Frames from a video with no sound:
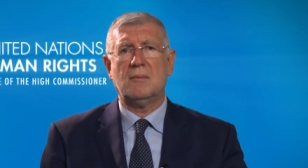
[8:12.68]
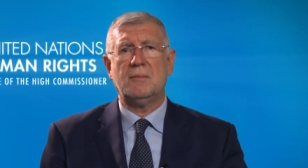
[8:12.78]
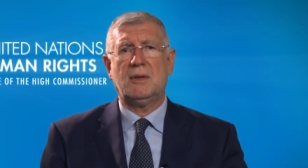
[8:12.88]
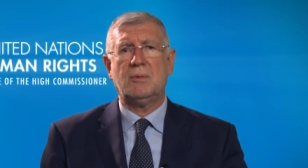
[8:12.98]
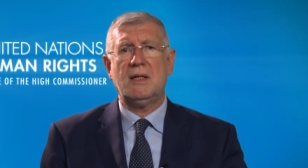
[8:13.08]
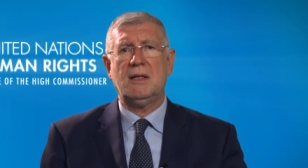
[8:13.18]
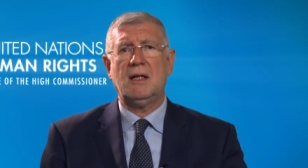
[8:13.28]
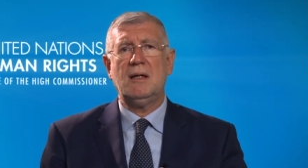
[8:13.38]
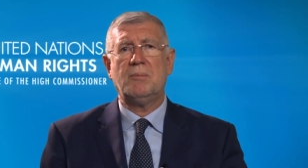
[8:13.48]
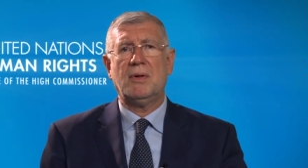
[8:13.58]

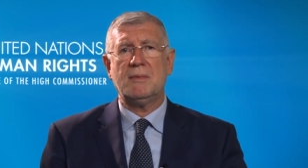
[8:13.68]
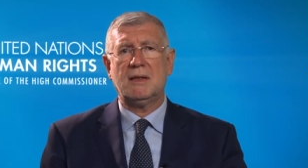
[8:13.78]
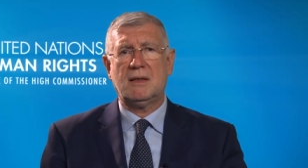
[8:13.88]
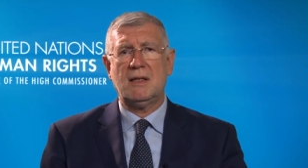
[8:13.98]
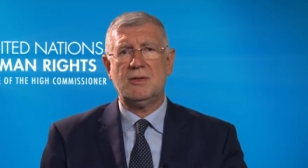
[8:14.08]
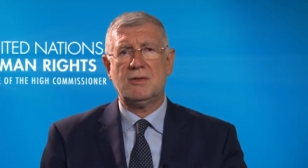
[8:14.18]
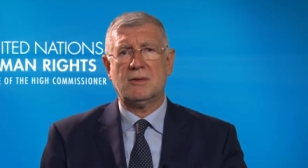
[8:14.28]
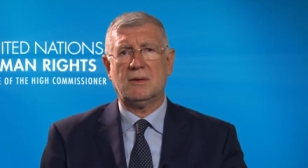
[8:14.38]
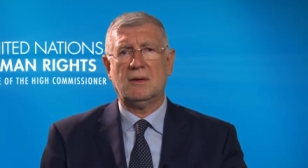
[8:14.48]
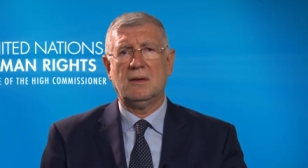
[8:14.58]
between
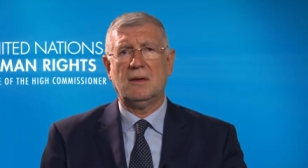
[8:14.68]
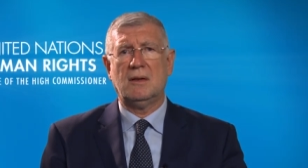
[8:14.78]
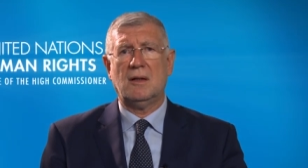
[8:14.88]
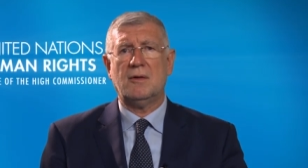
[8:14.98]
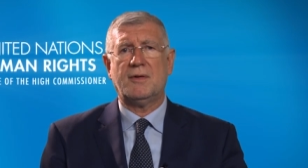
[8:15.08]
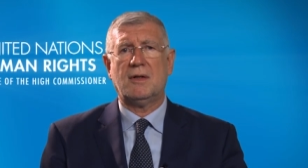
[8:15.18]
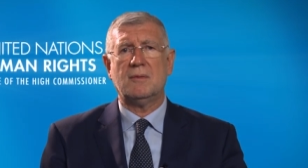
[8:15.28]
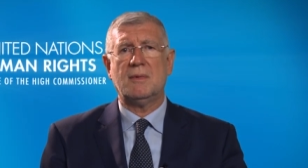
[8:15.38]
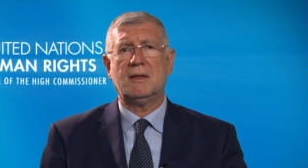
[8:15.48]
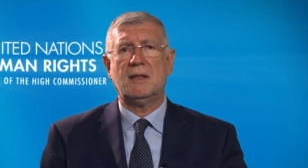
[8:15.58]
implementation of
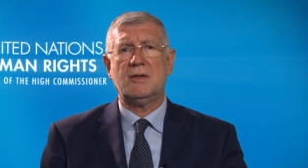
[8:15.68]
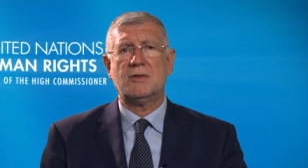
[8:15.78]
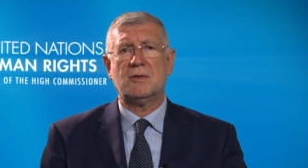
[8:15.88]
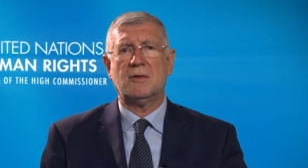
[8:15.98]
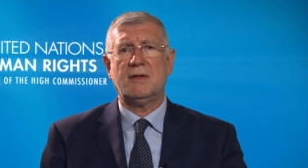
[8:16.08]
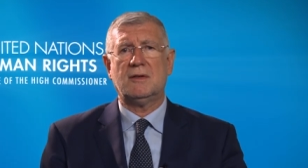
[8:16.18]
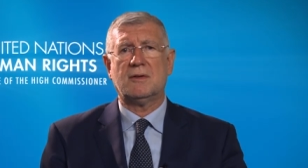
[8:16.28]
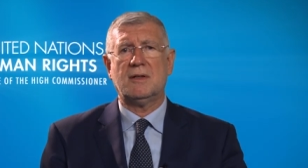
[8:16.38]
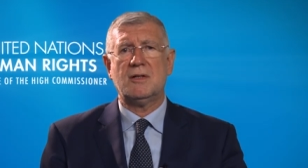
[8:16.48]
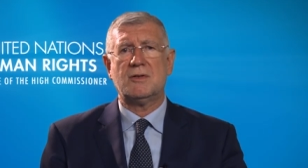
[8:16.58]
recommendation of
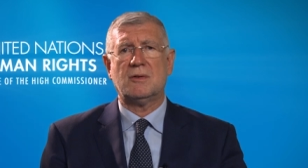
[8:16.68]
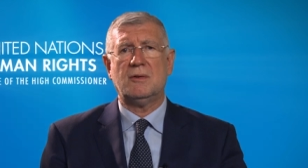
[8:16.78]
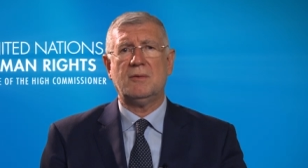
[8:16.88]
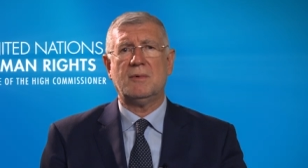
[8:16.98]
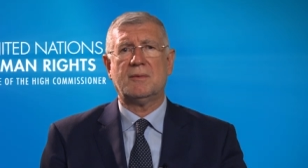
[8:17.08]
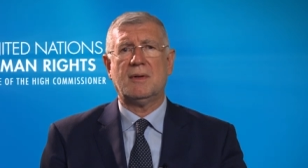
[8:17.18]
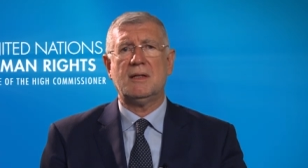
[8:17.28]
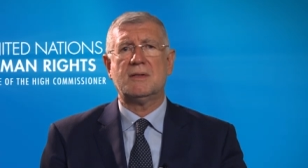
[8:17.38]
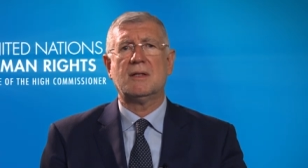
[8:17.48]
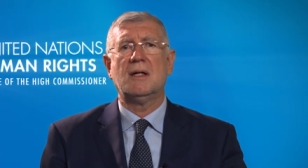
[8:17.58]
international human
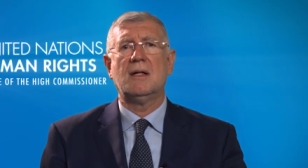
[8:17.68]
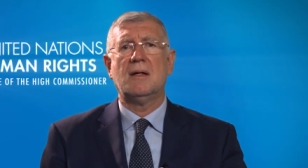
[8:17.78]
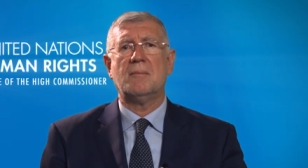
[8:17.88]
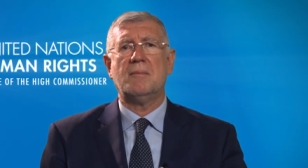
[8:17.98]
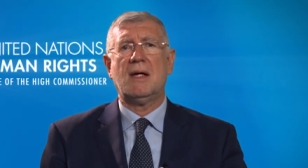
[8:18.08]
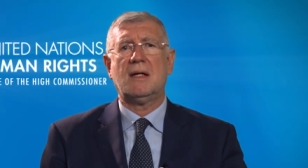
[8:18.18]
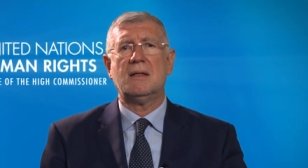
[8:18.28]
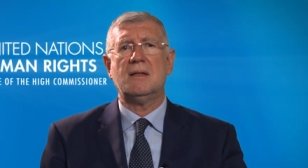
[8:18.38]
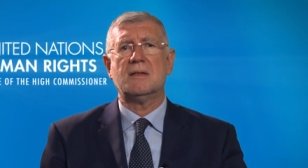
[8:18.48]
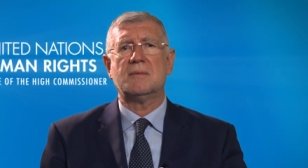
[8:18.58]
rights
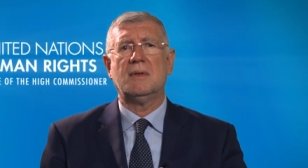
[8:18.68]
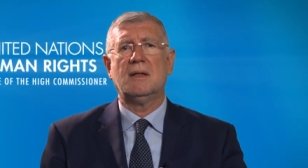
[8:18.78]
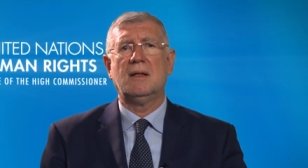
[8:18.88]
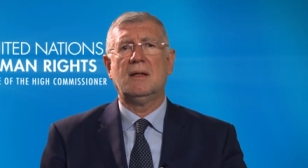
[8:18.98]
mechanism